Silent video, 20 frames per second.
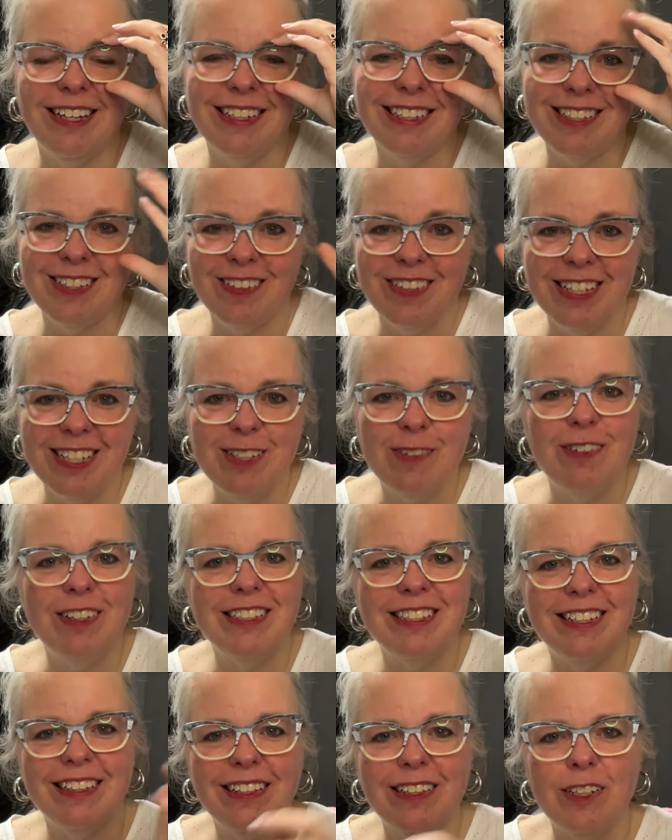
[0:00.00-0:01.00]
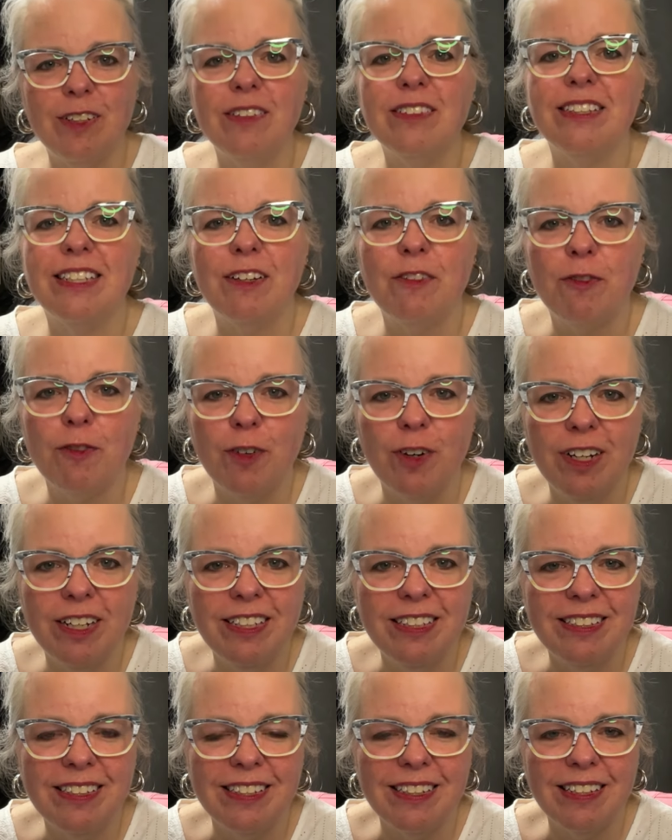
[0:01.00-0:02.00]
So this one's a little
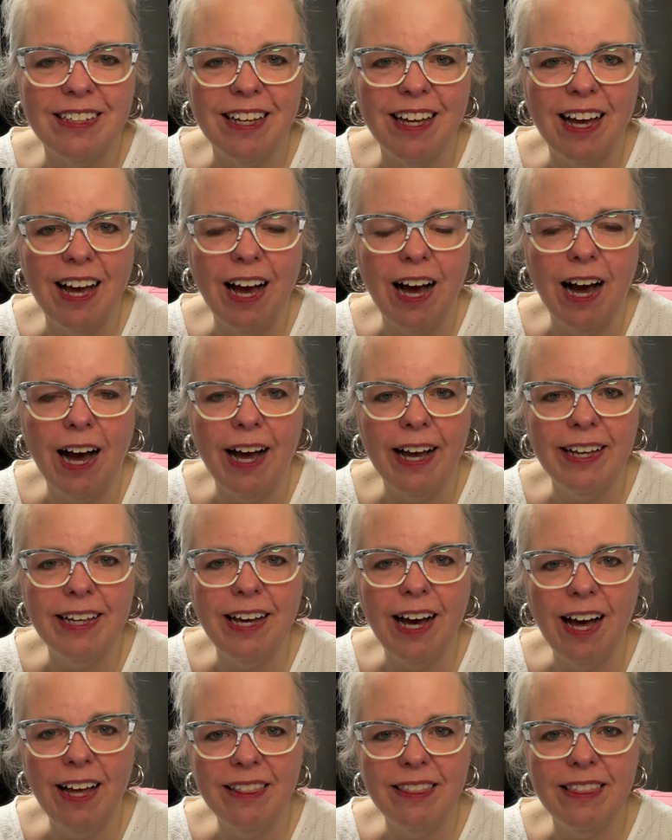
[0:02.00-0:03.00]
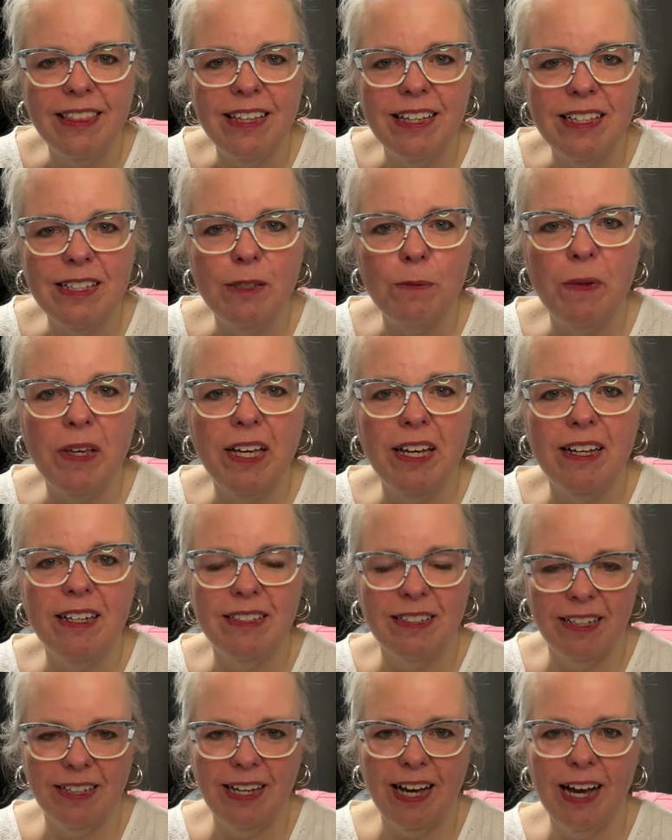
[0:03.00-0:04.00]
different. I got this because
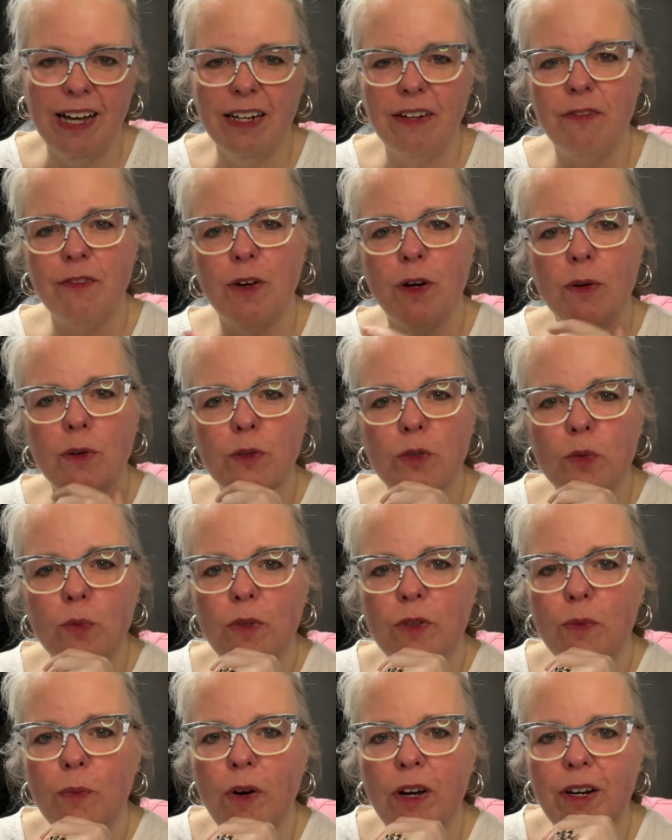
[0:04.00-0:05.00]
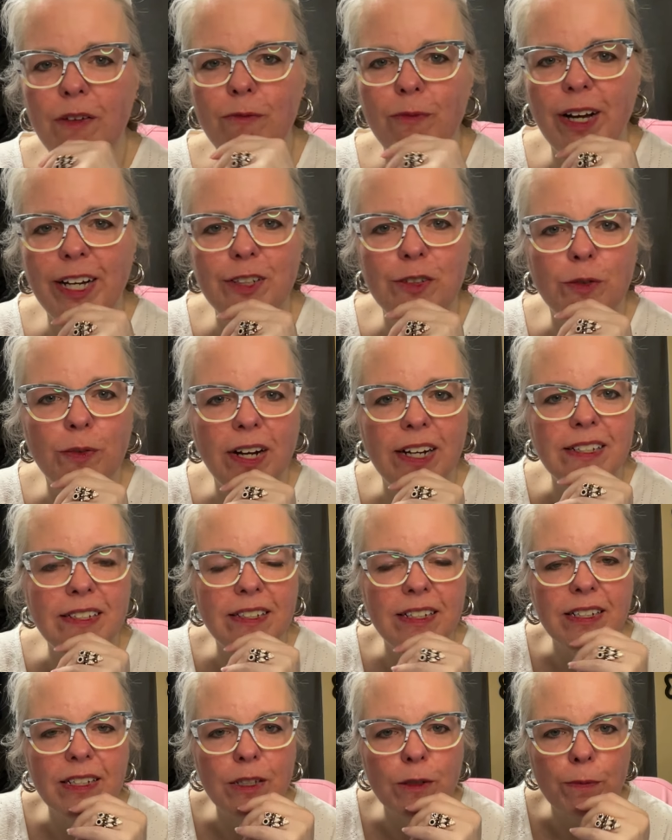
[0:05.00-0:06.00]
it kind of goes with one of my
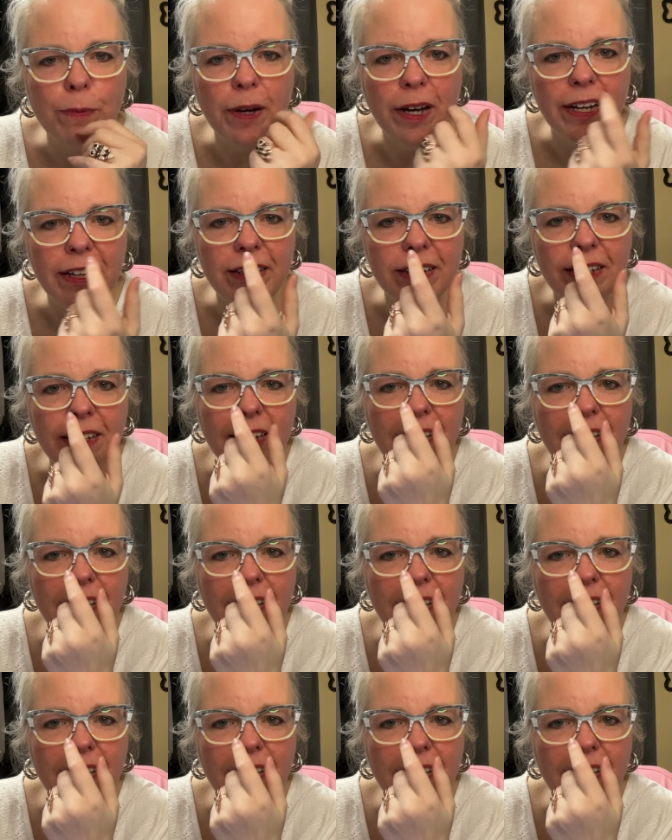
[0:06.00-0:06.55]
dresses, but